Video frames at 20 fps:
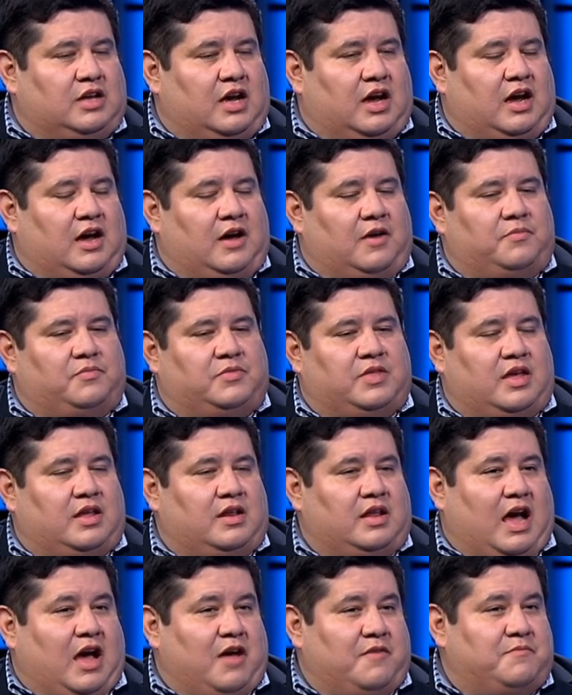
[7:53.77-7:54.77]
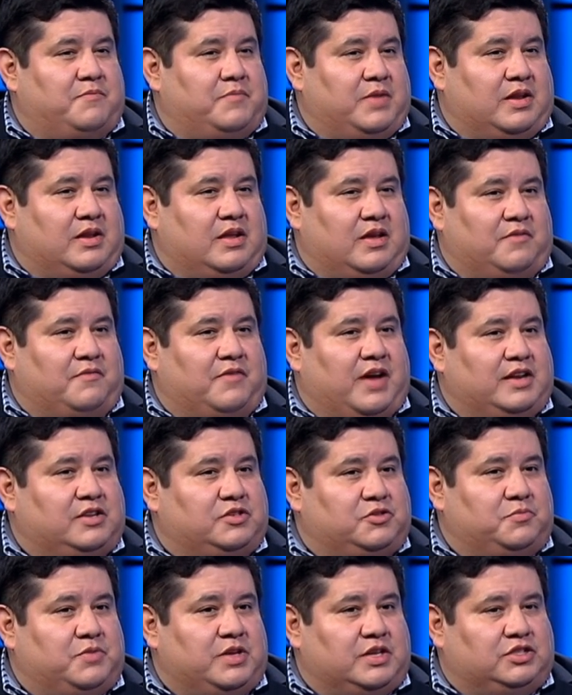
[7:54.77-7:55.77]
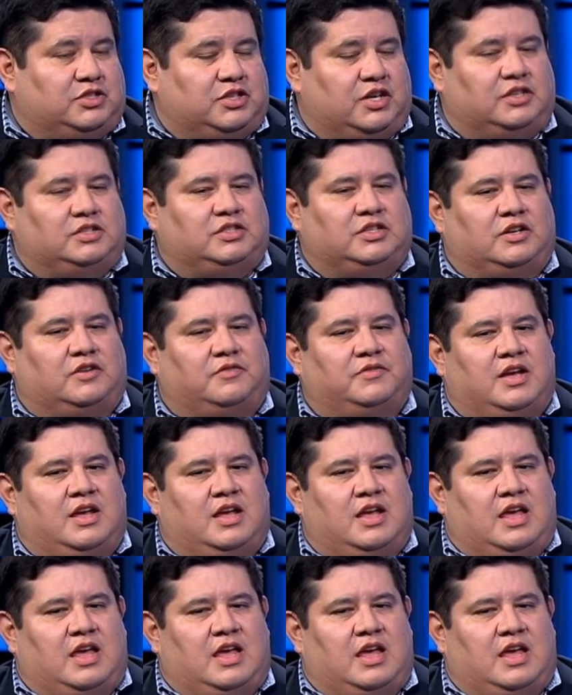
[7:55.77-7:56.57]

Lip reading: that I've been invited to be a judge of,